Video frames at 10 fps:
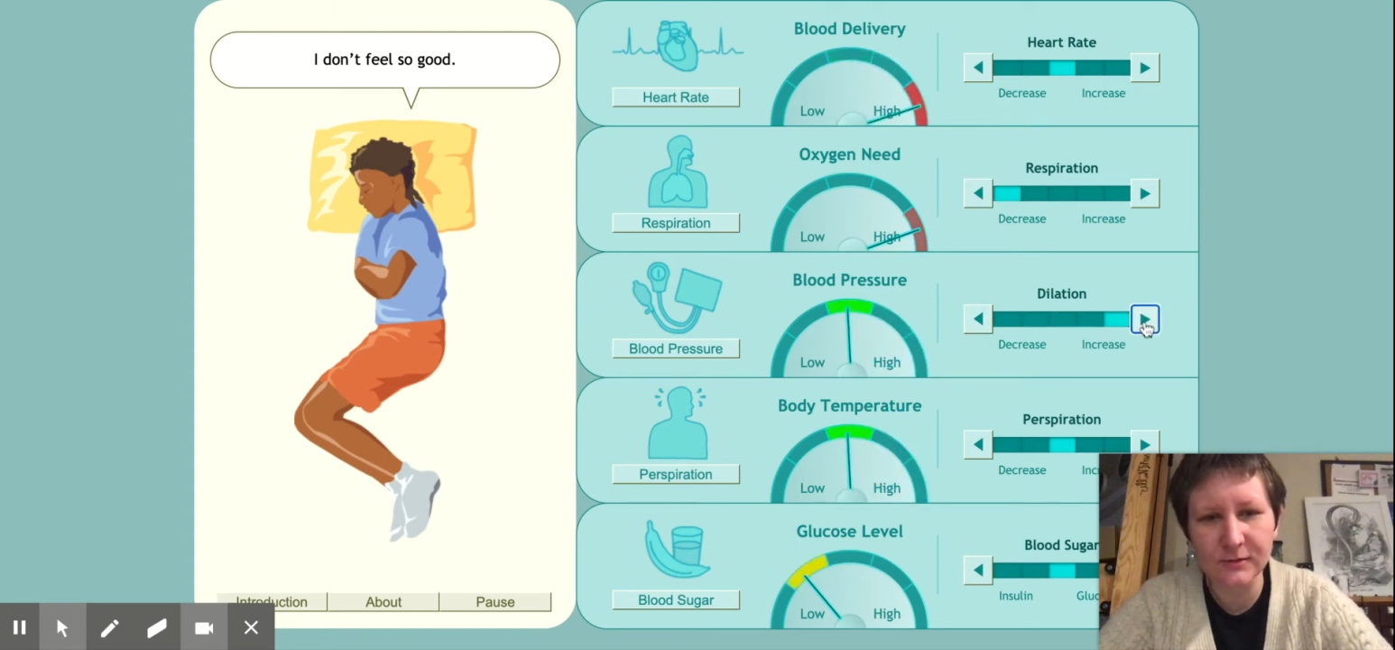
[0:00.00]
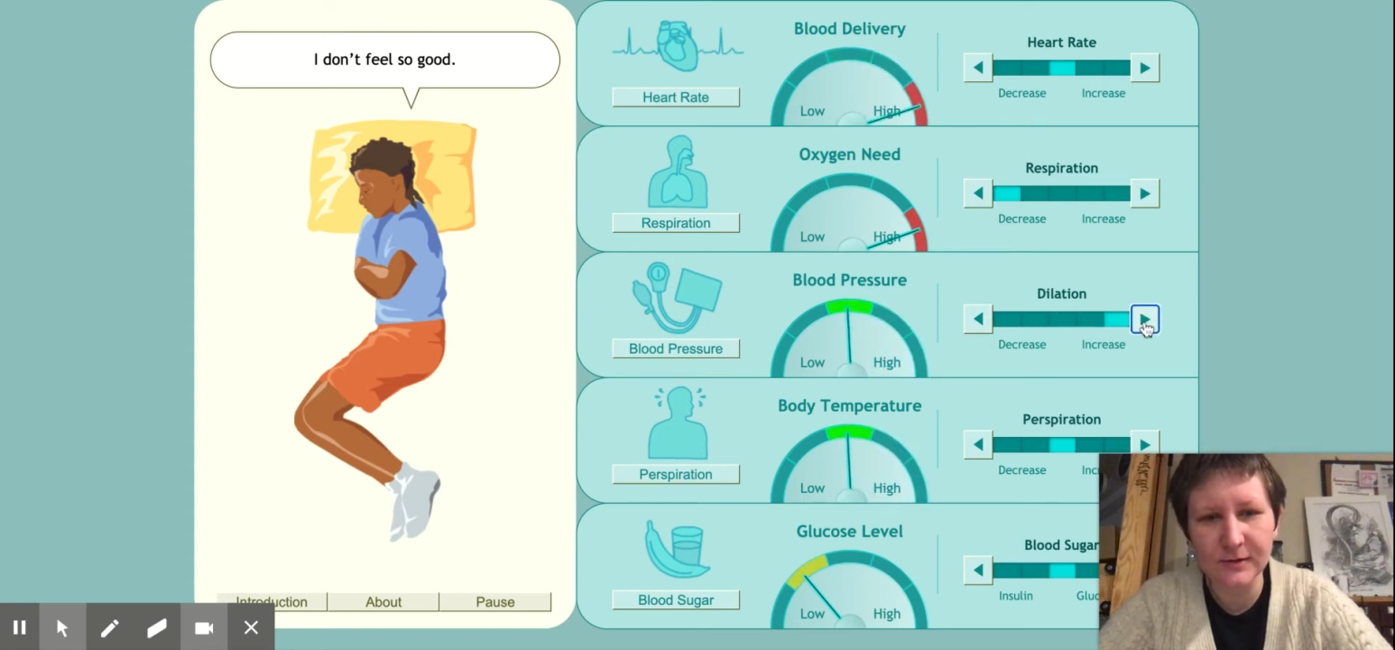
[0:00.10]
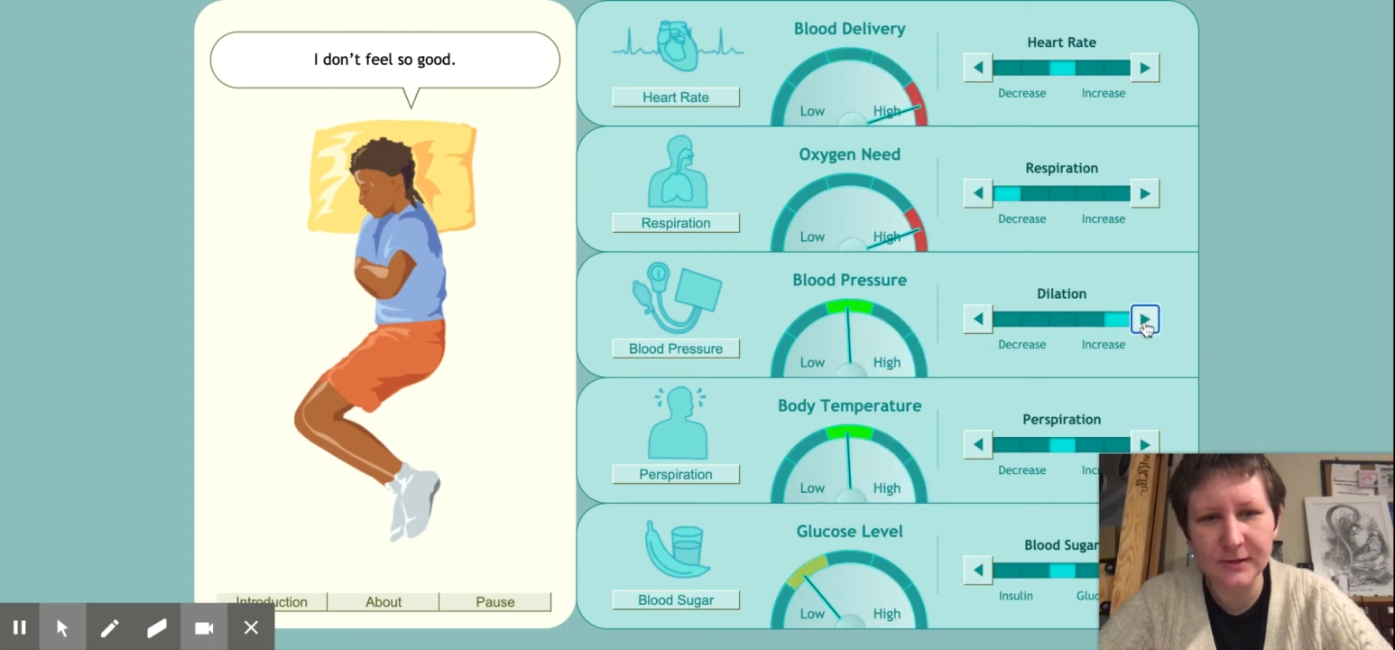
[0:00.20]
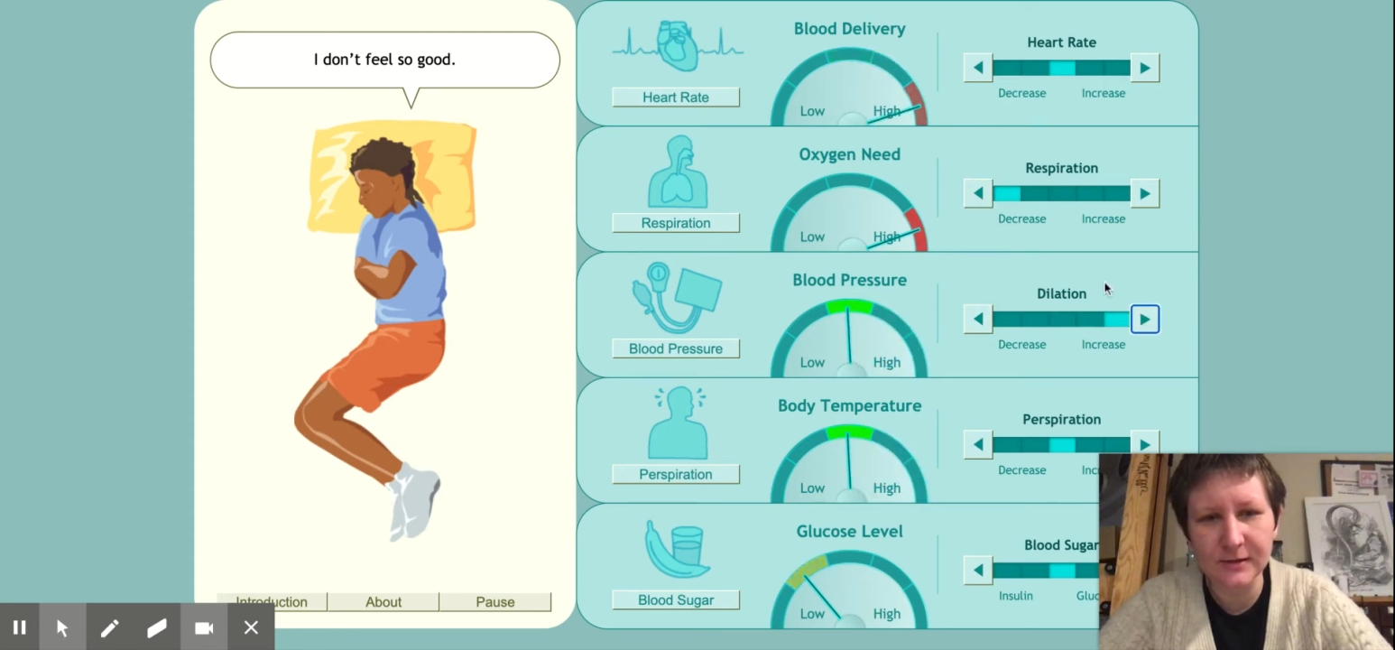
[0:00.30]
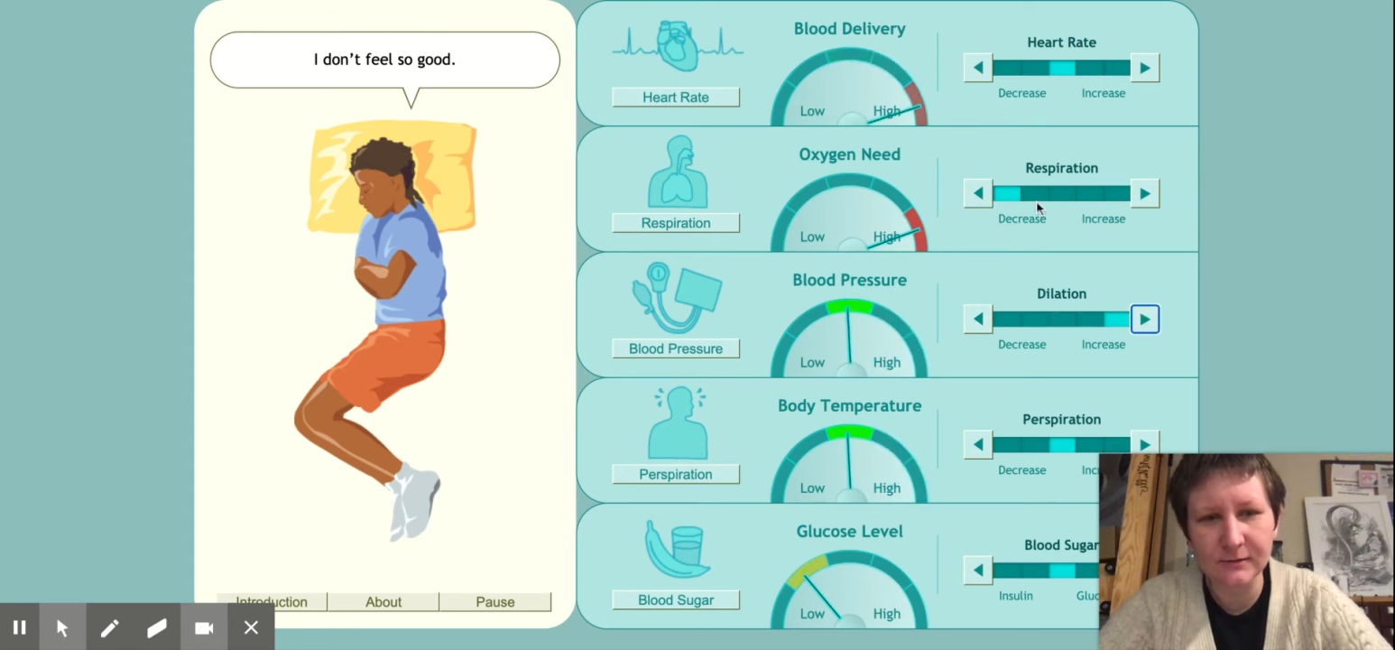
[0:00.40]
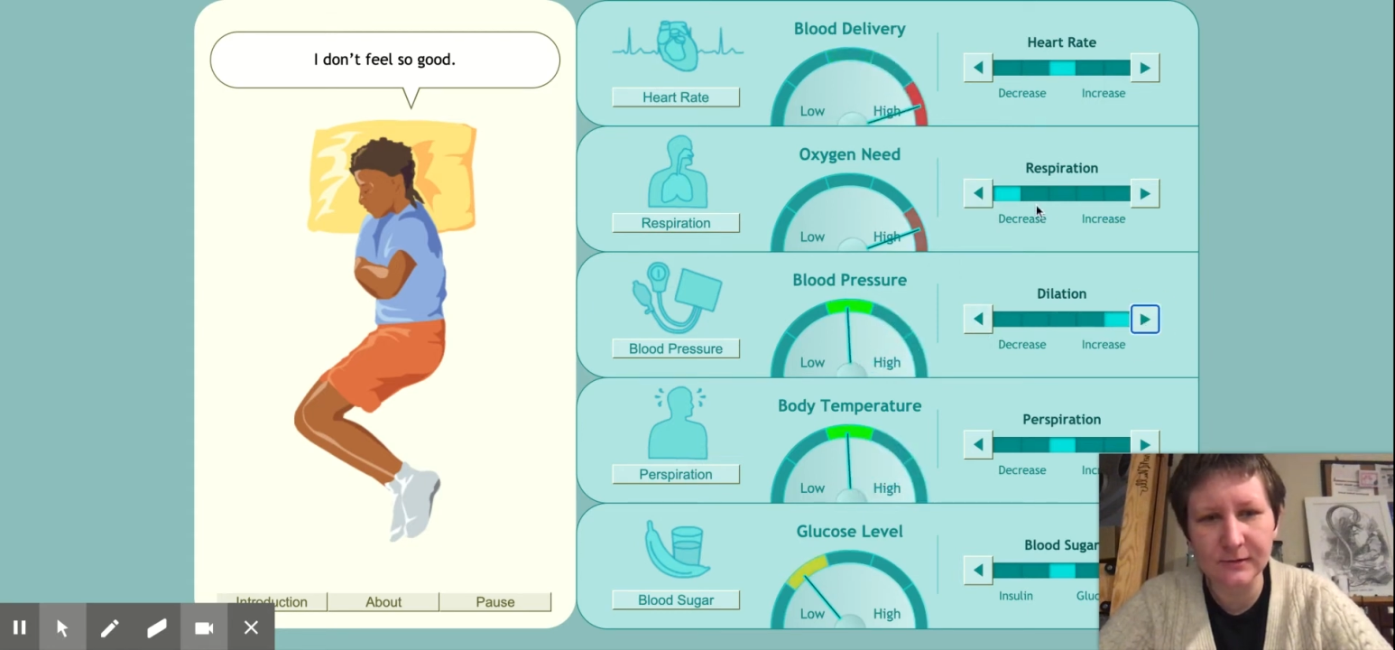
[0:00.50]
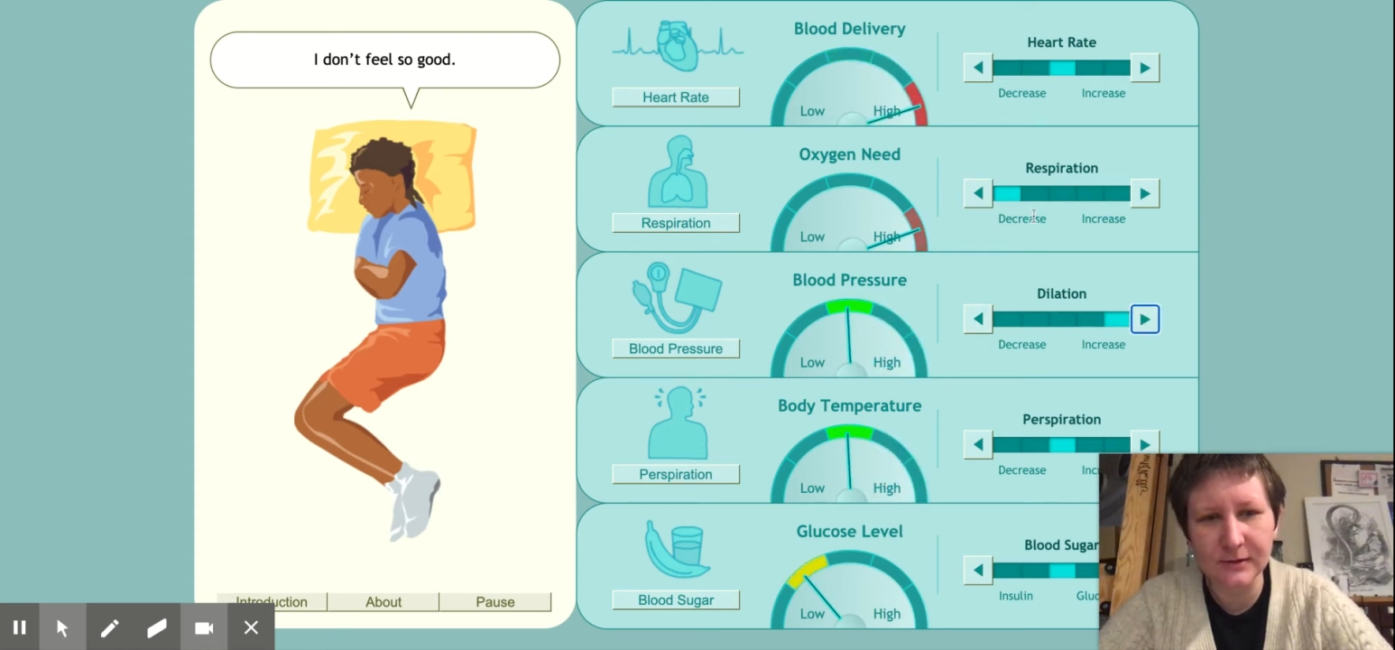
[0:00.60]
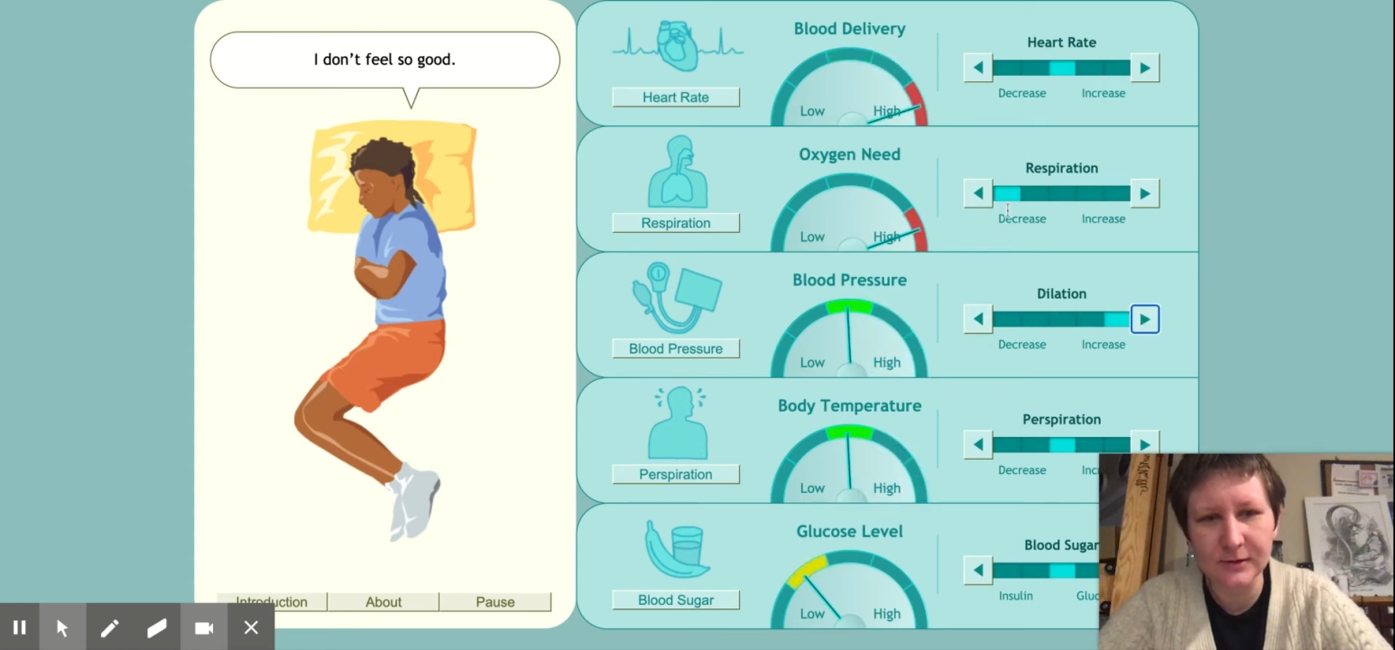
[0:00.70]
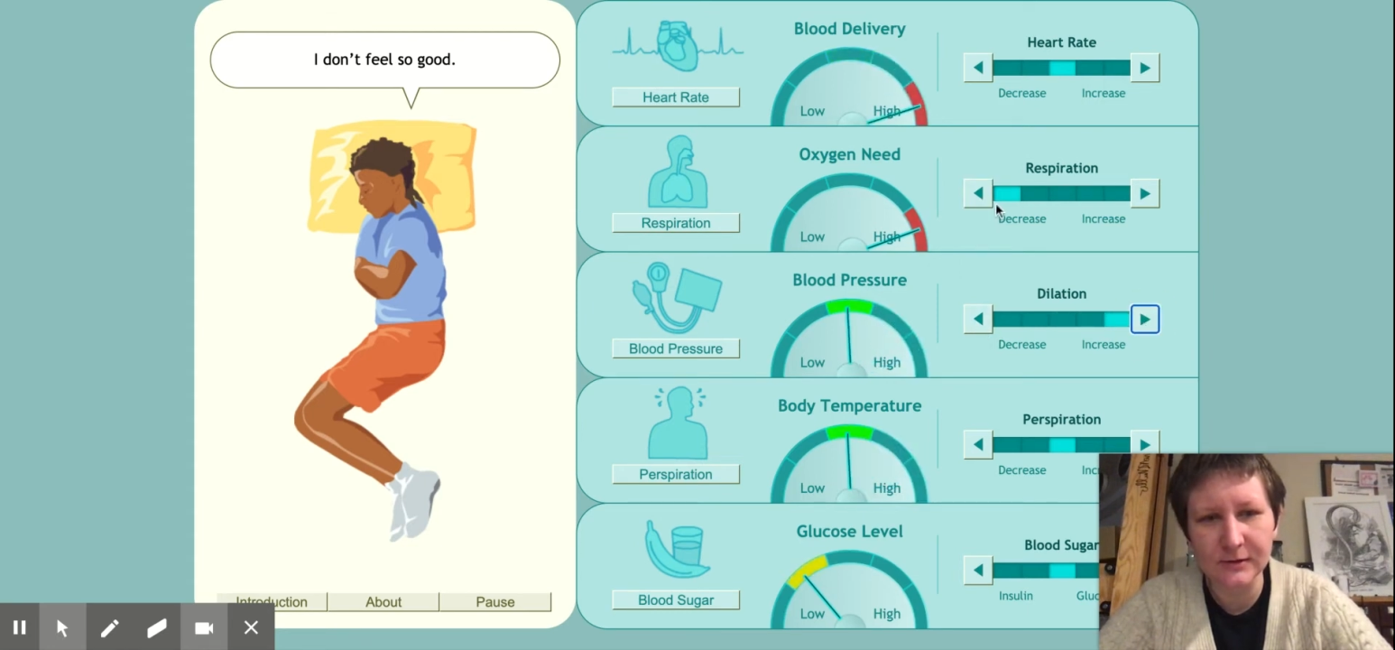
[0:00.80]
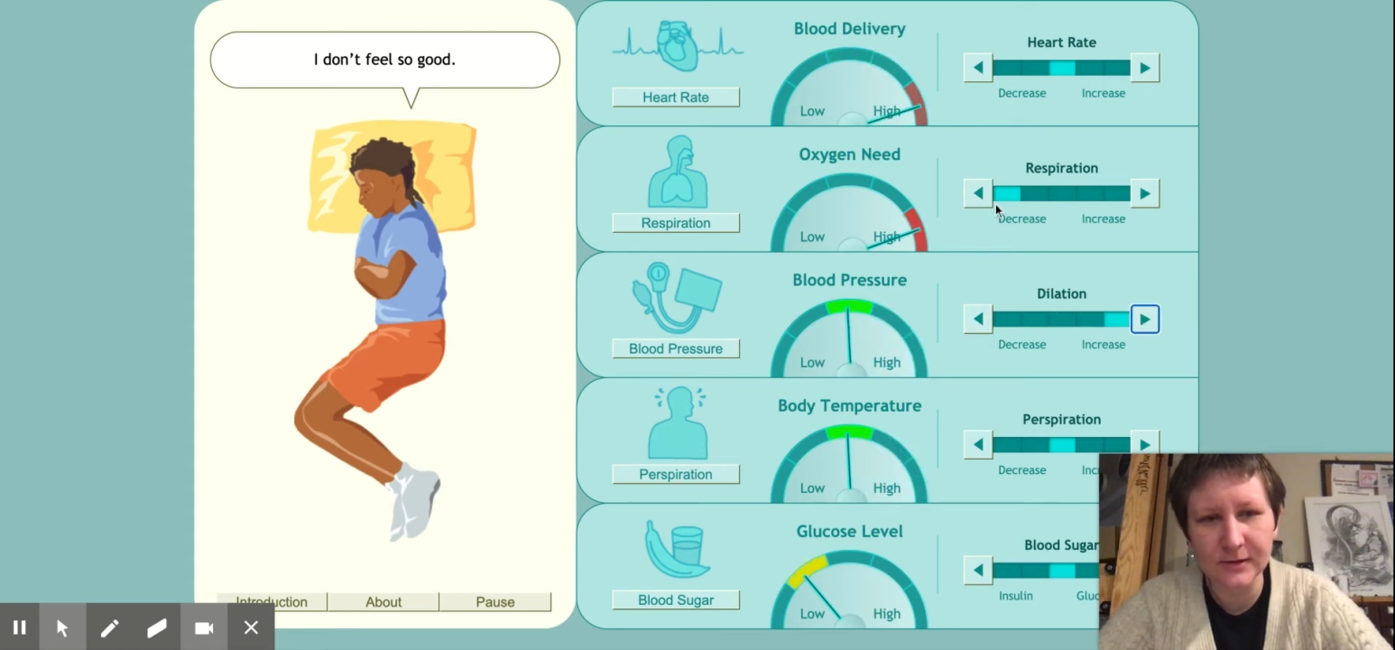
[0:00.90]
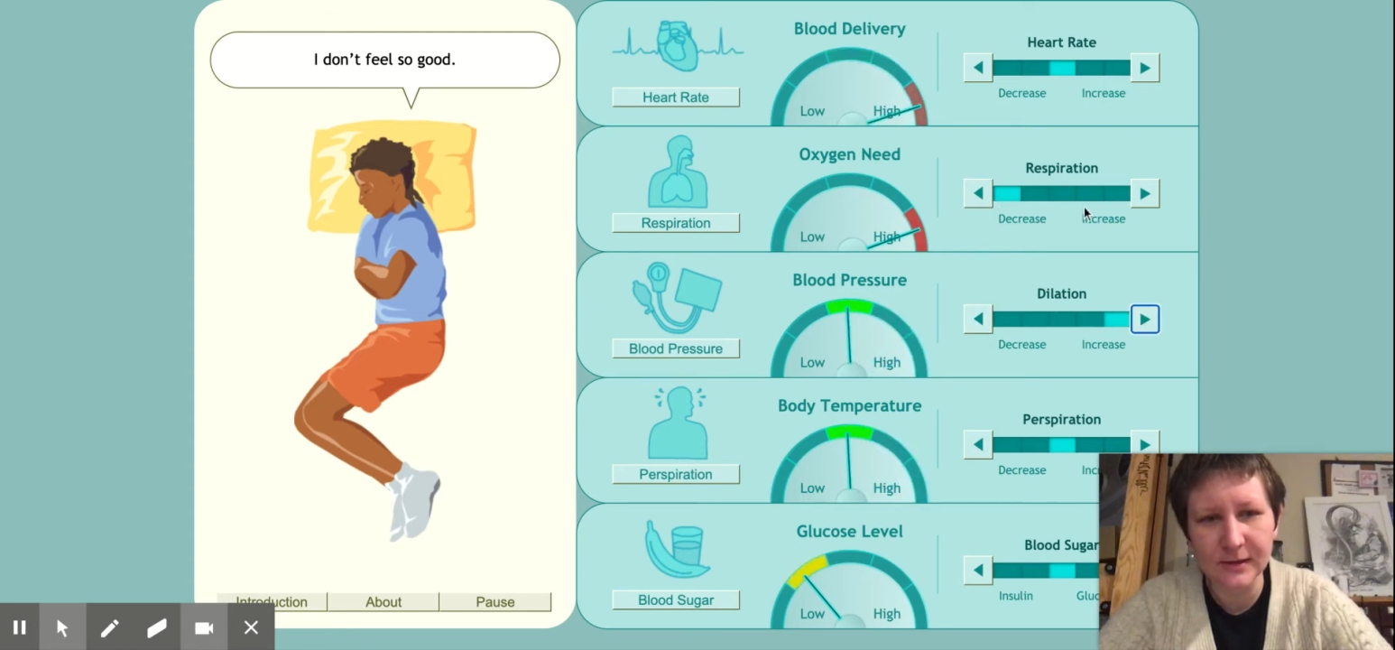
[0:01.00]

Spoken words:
reduce